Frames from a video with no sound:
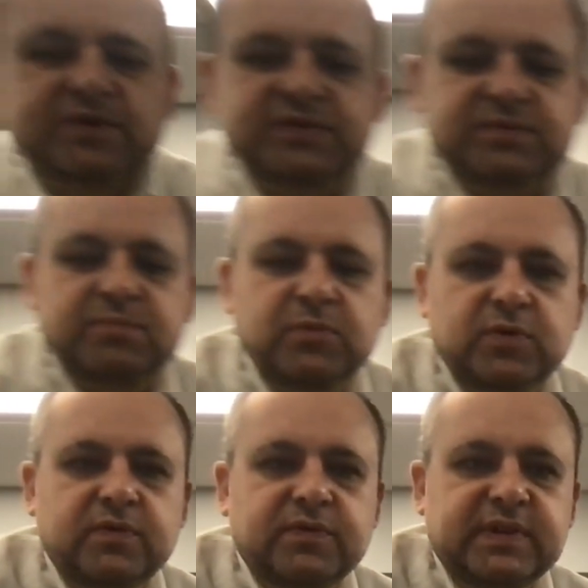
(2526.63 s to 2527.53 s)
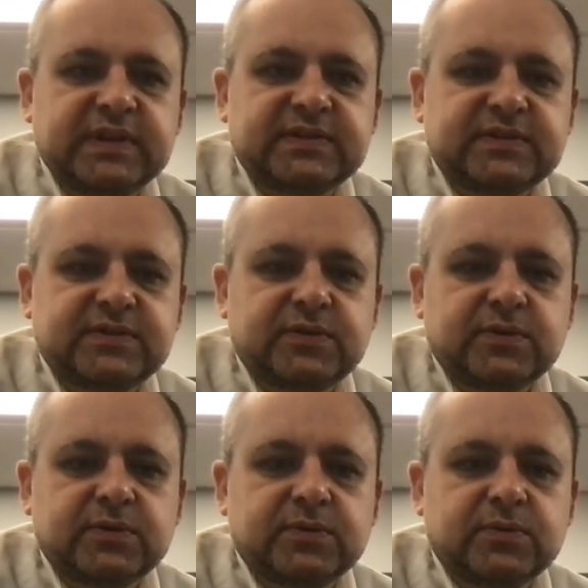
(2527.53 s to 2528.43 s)
let me just move this
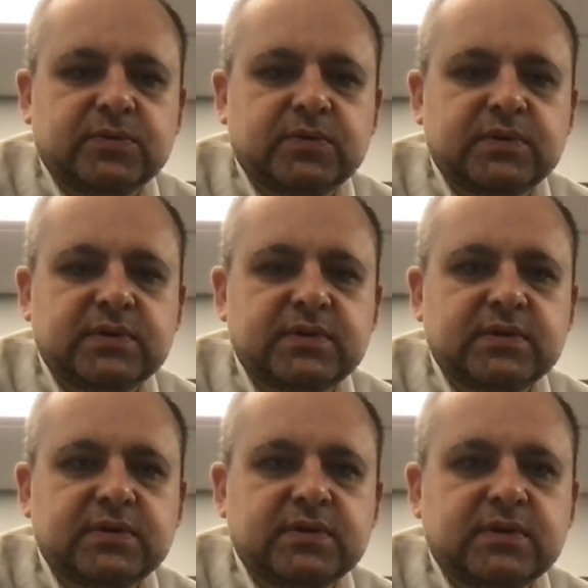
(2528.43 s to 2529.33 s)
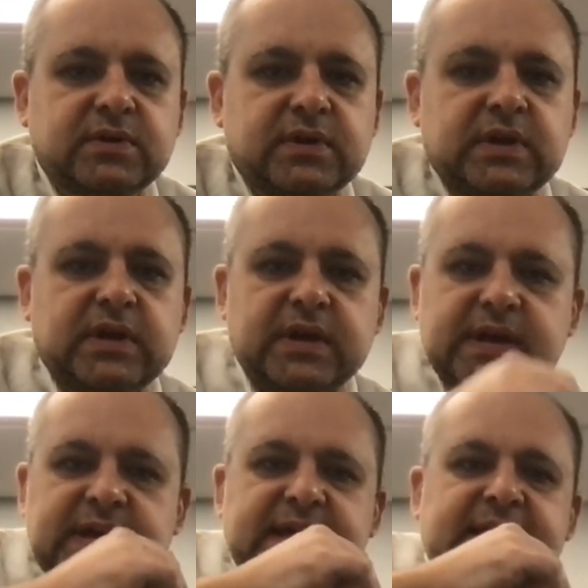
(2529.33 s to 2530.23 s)
to, it's gonna post it to
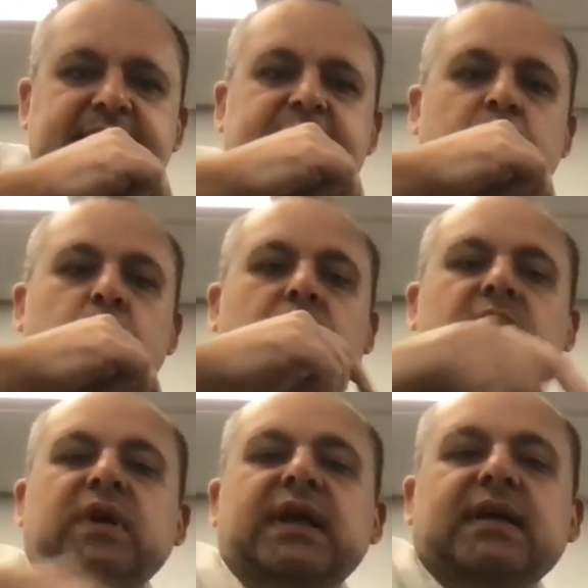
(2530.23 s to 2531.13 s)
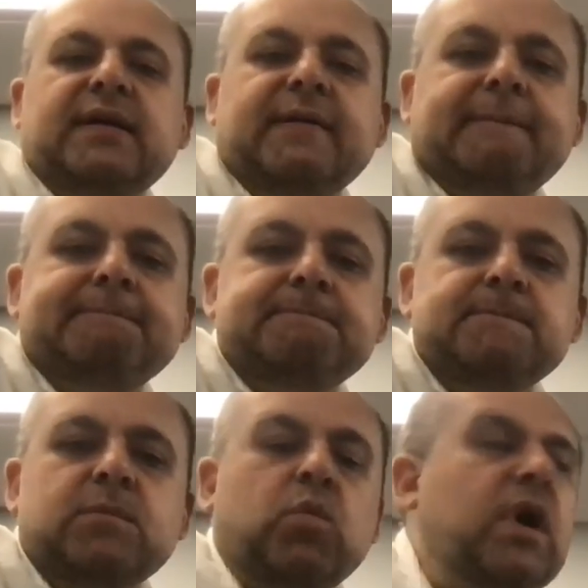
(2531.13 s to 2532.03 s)
the, well, to the website.
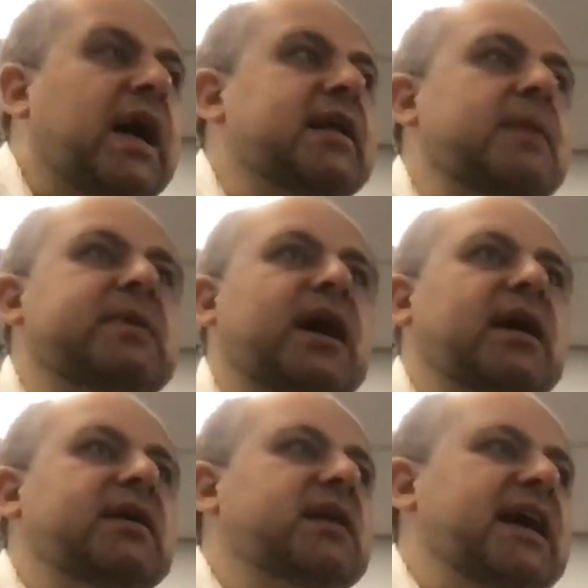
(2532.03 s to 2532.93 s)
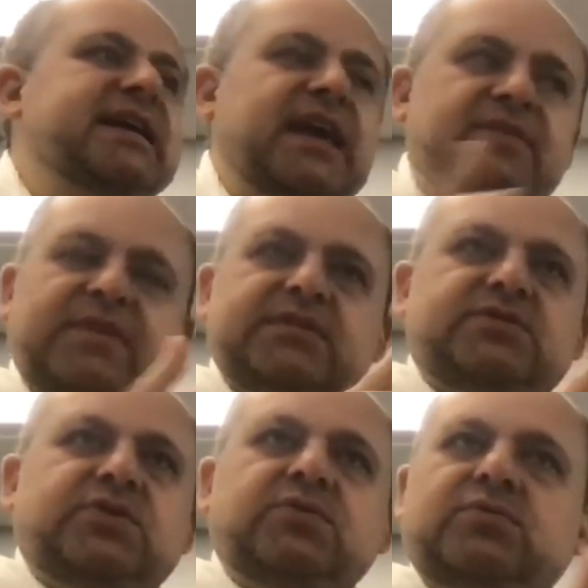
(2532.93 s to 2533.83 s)
well, I, I mean, I, I gave
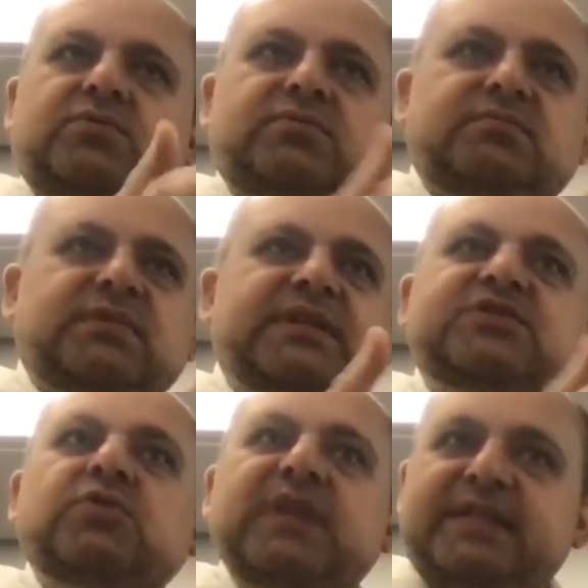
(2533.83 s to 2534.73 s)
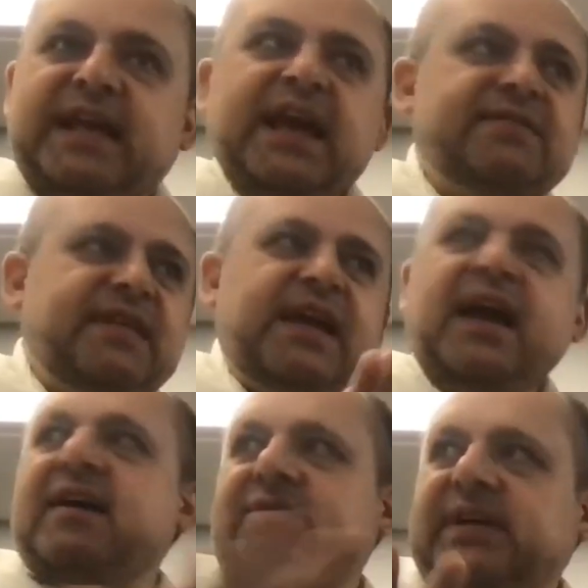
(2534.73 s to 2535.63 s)
it to, so they, they,
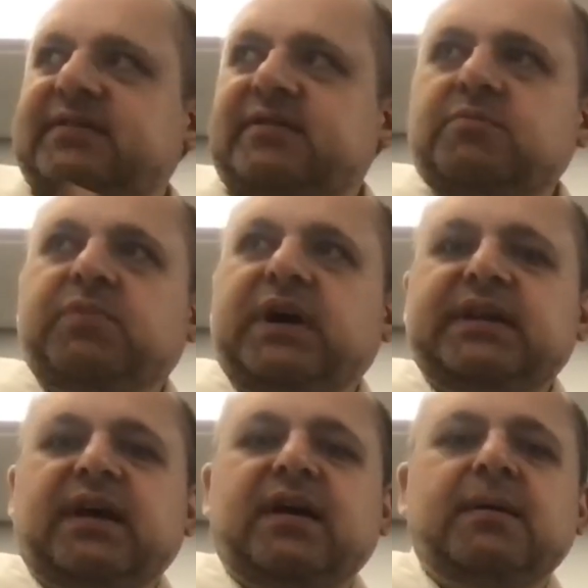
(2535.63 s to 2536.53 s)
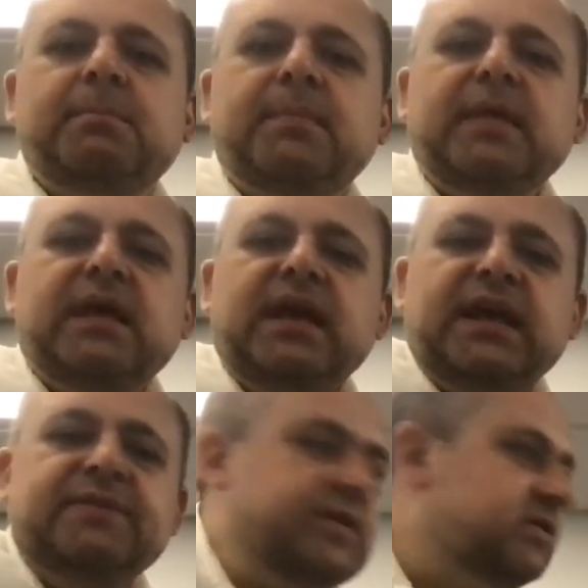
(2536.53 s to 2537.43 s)
they have it, but um,
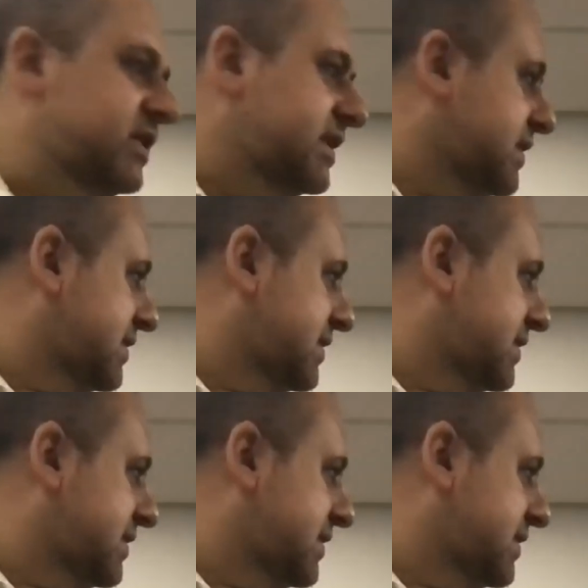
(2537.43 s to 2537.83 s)
We're If you- actually,